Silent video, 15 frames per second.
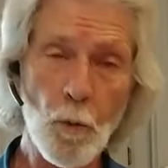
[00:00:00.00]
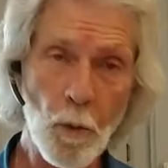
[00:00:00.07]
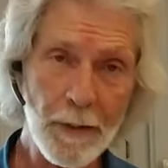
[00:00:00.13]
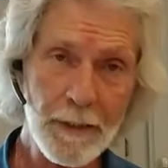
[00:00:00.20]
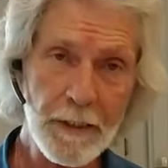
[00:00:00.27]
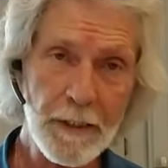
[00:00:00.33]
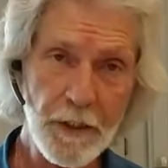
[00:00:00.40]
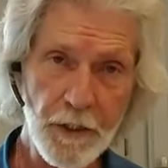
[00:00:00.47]
a
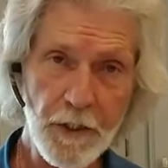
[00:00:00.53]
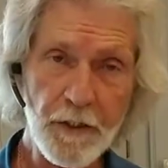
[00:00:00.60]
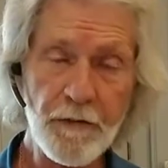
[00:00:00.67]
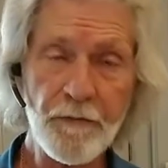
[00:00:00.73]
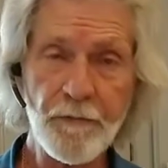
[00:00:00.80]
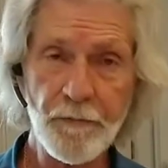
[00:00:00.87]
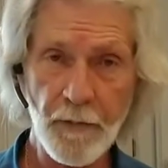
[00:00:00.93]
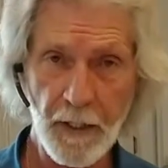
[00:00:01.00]

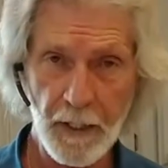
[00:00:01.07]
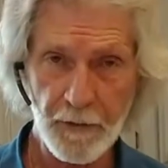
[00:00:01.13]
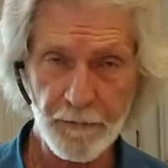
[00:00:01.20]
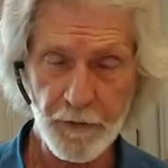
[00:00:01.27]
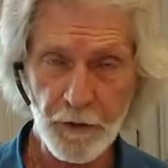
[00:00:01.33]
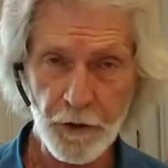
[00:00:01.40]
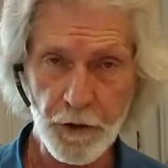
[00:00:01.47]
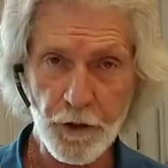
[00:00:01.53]
once-a-year
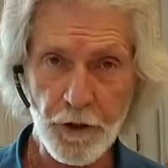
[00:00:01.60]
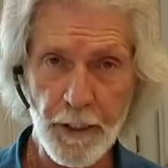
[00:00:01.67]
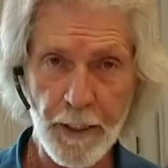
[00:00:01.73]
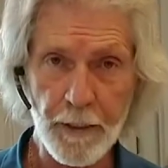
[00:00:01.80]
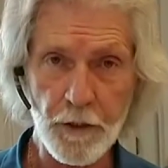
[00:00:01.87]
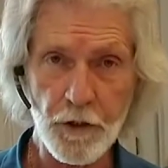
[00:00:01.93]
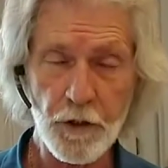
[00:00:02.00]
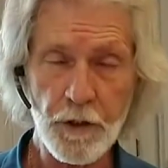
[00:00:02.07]
filter
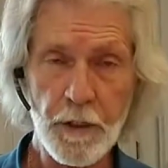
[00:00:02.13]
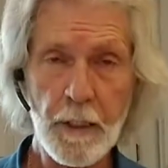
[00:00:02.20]
change.